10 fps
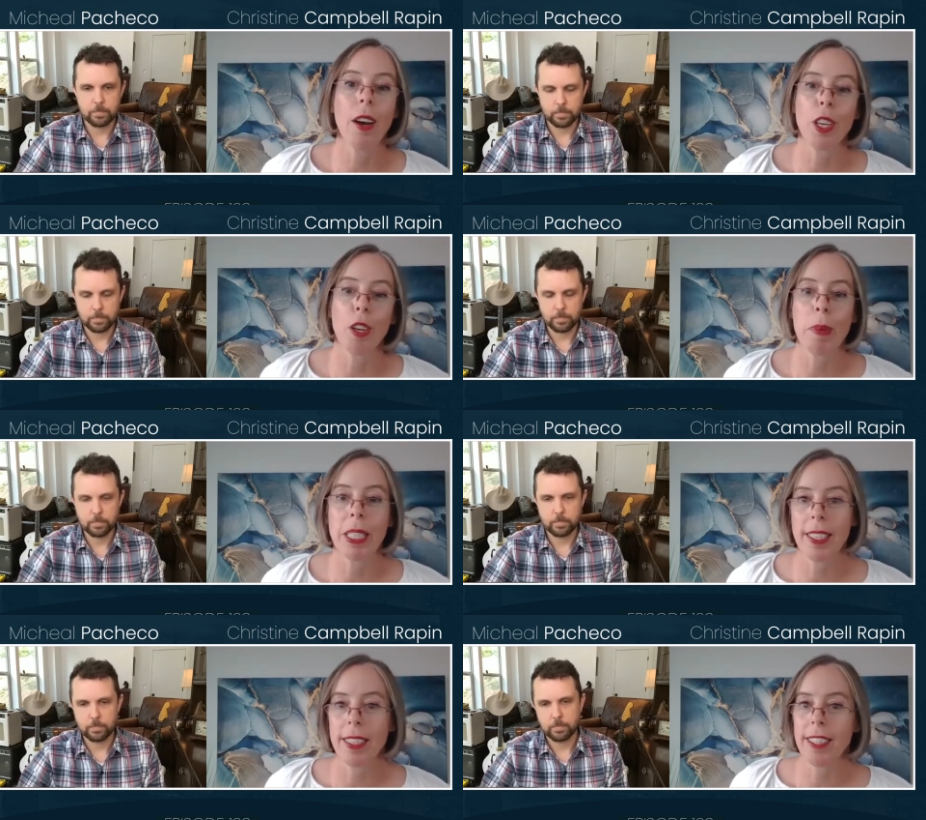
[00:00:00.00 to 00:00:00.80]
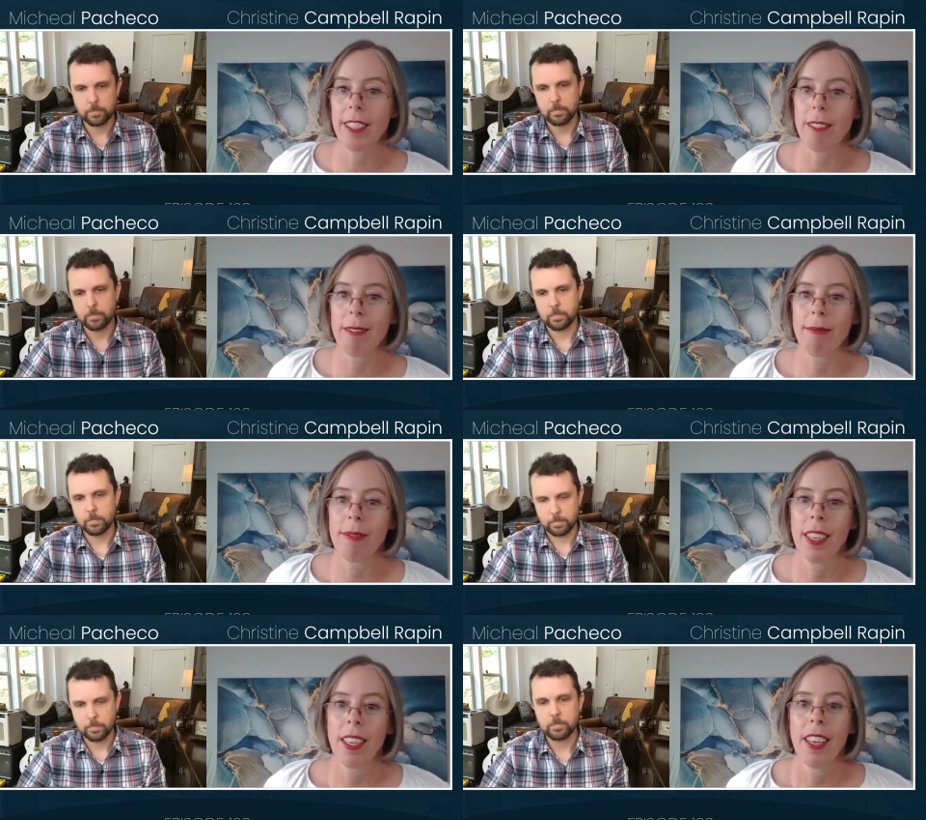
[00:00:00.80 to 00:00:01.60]
Speaker 1: out of your business?
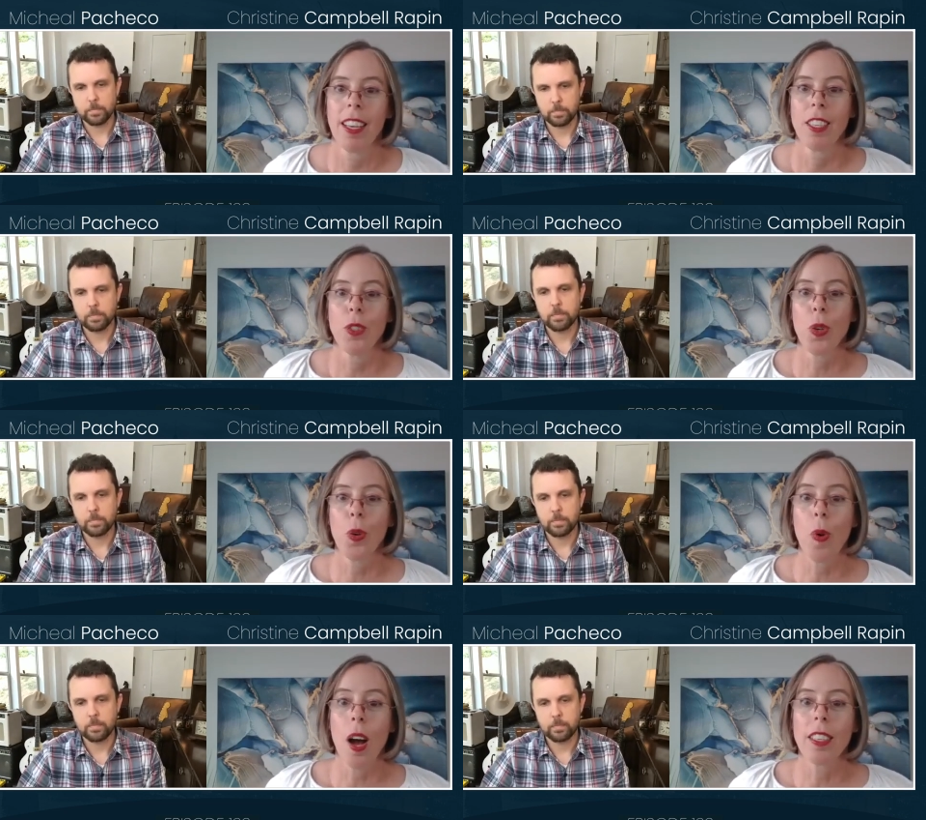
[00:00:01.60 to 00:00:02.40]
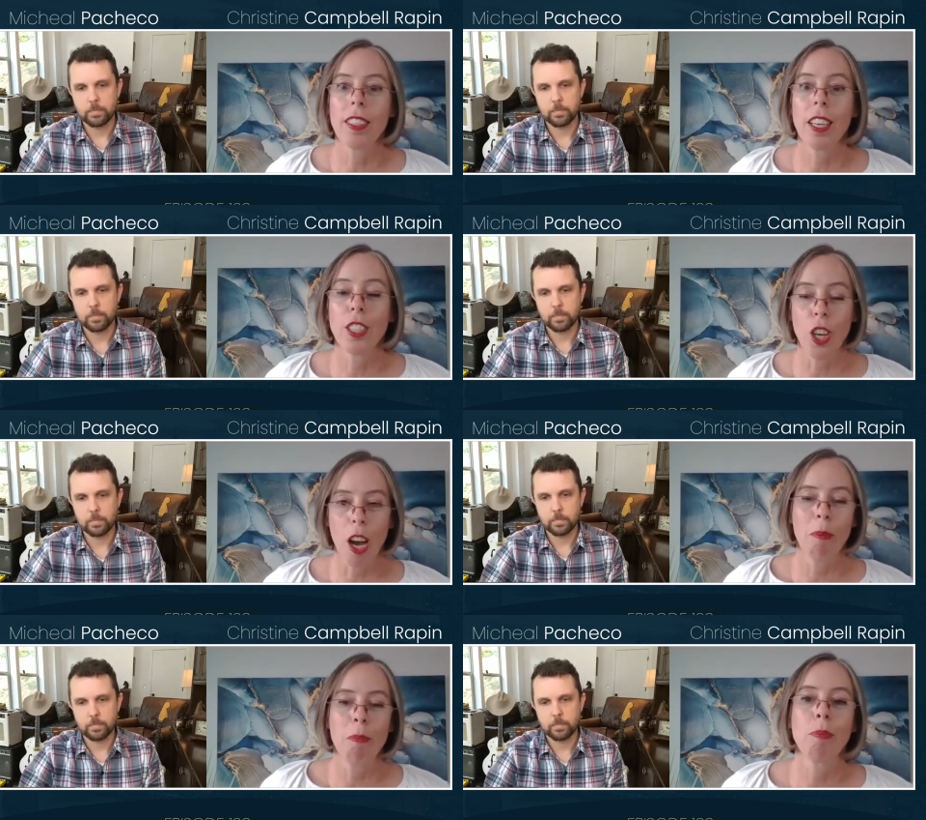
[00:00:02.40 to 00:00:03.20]
Do you want a
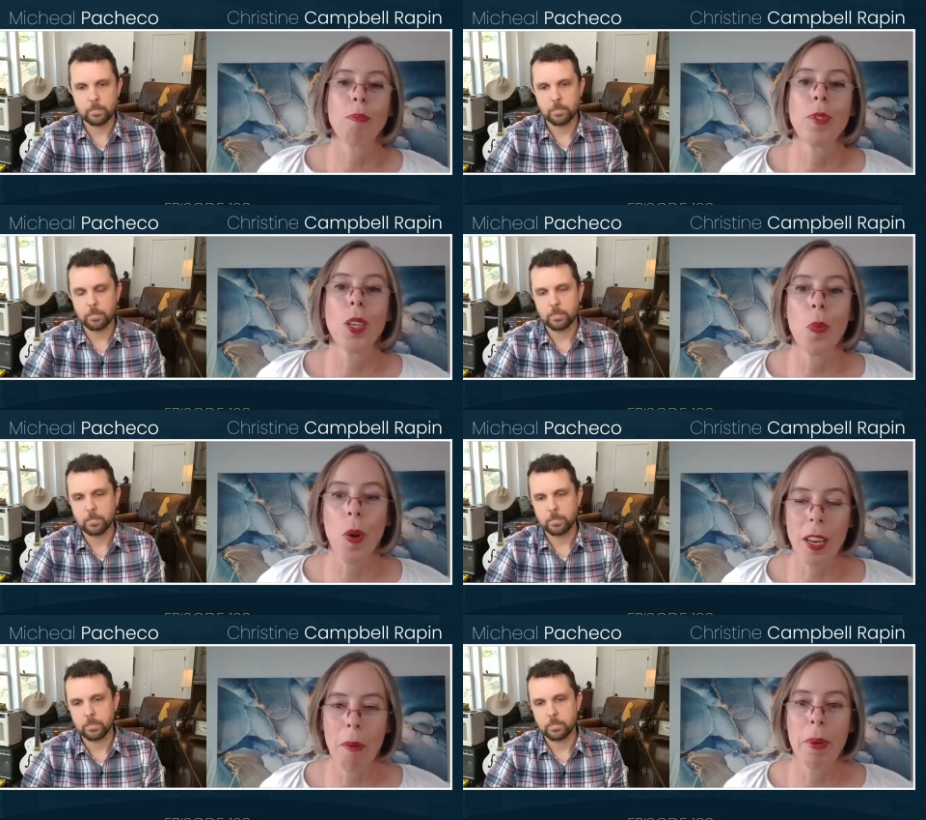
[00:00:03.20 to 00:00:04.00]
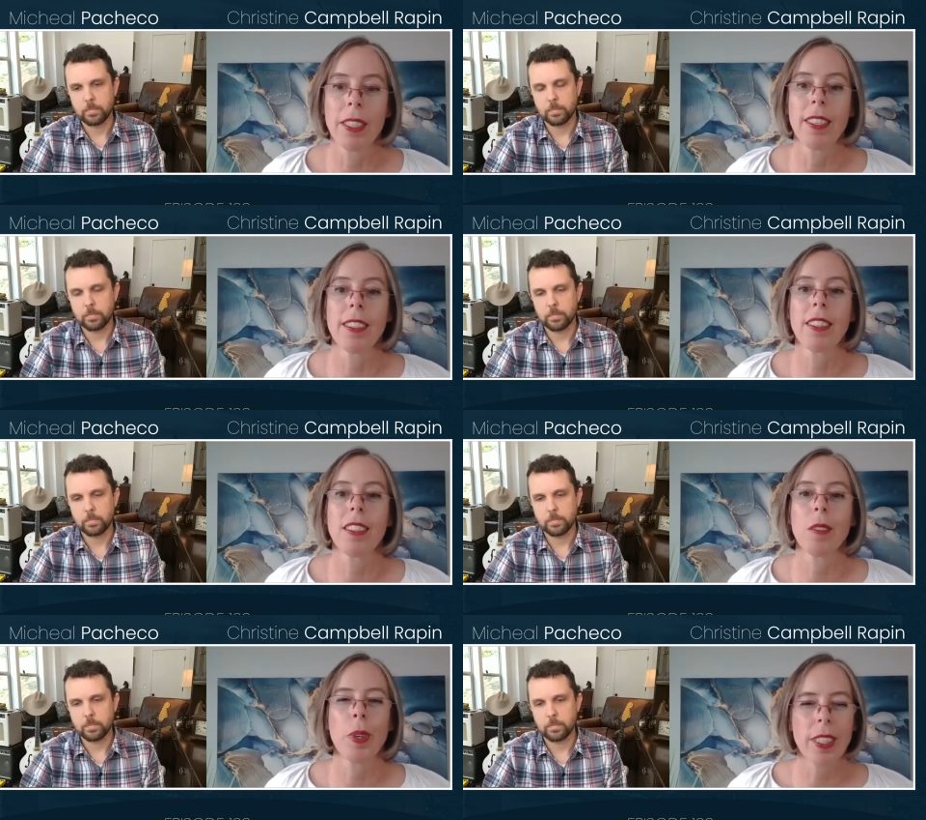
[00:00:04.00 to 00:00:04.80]
job? Do you want a
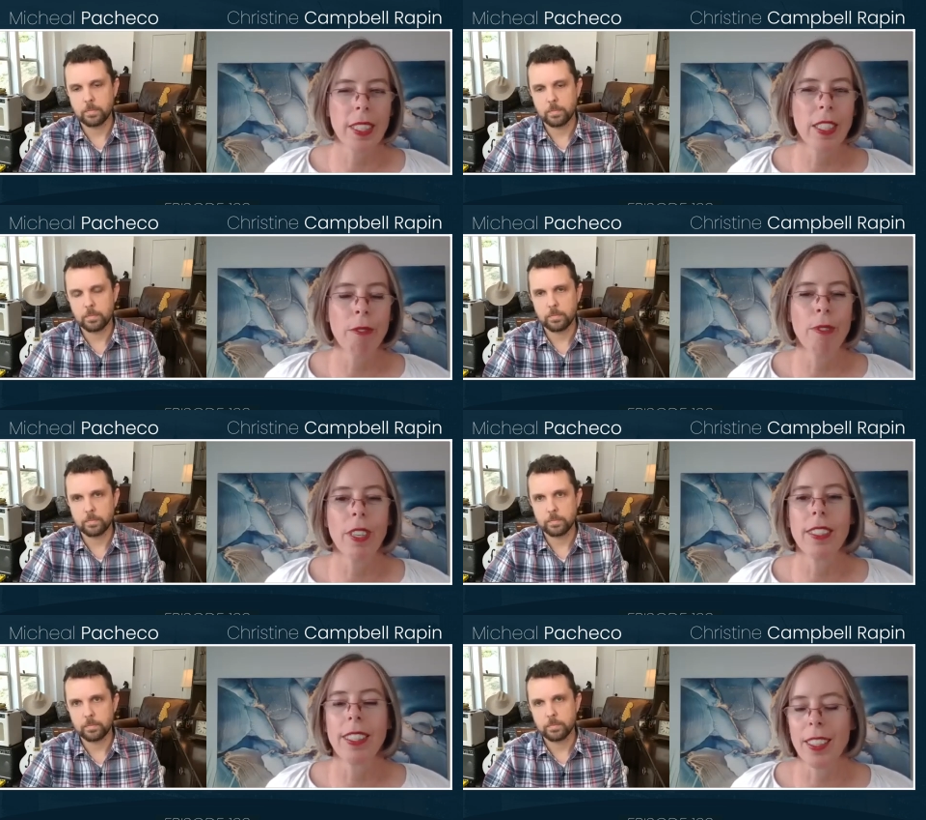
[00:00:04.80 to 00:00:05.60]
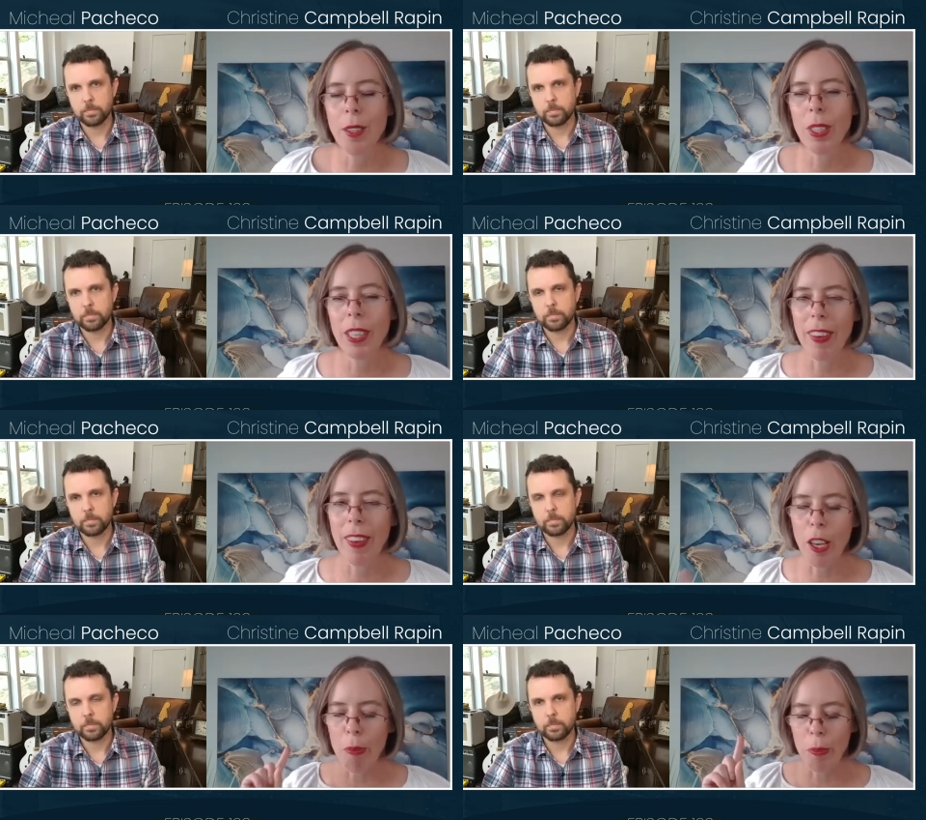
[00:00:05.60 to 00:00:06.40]
business? What's the difference? That's a really
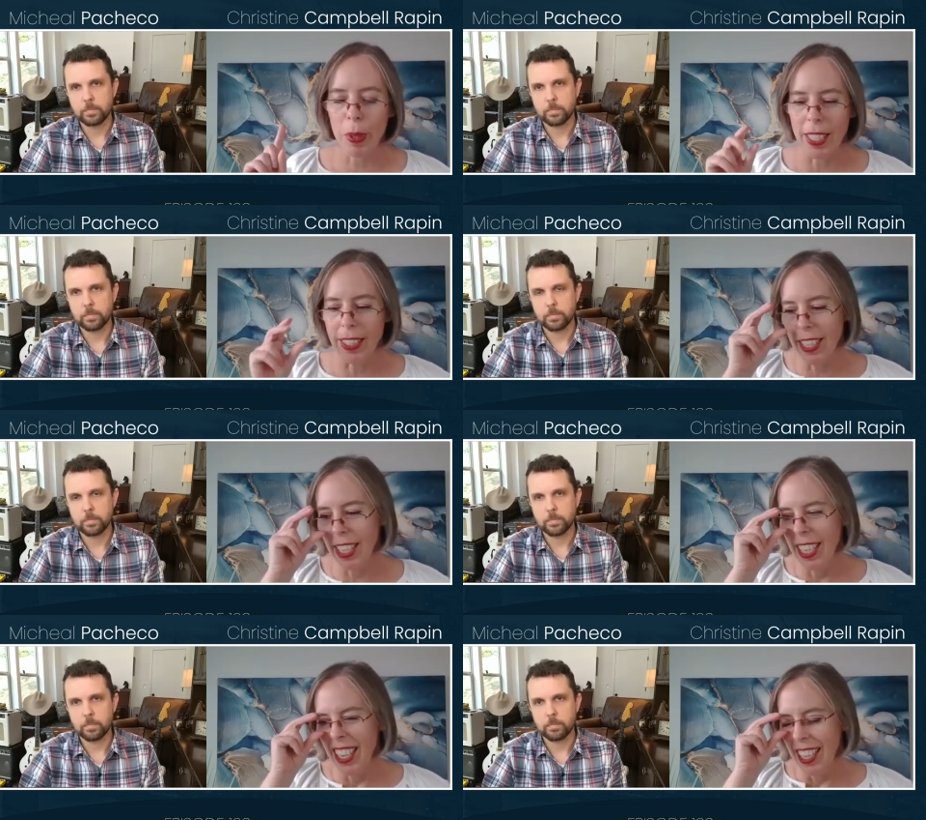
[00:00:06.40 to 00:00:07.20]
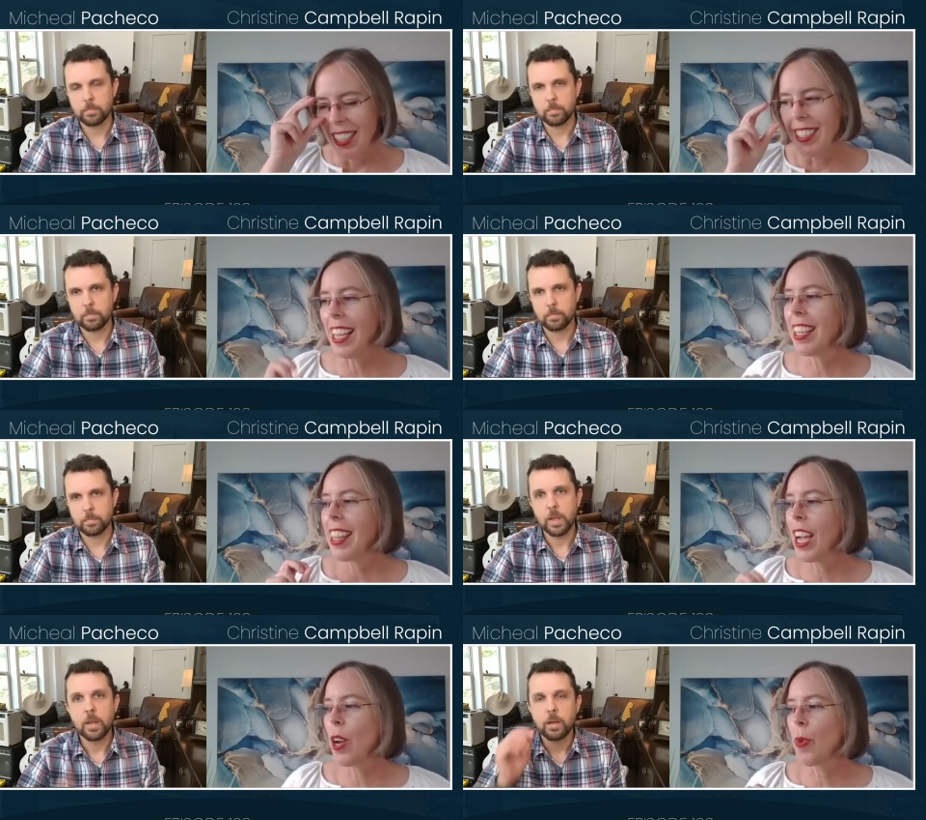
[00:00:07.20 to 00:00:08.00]
valuable place. Second
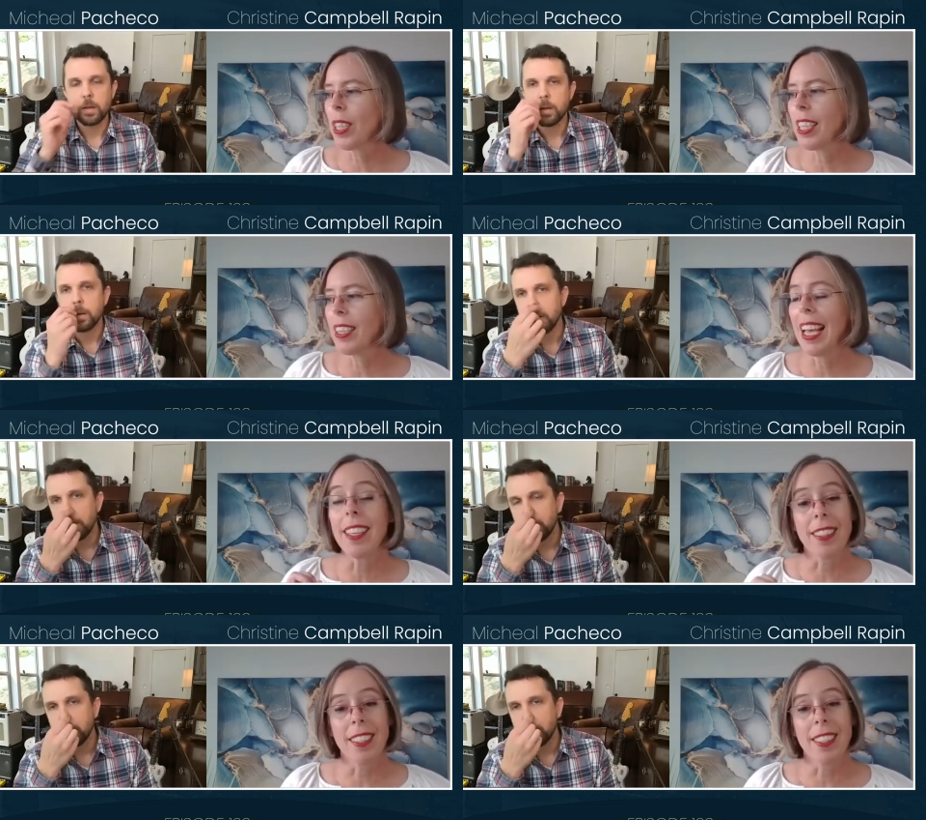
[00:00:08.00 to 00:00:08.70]
thing I really like is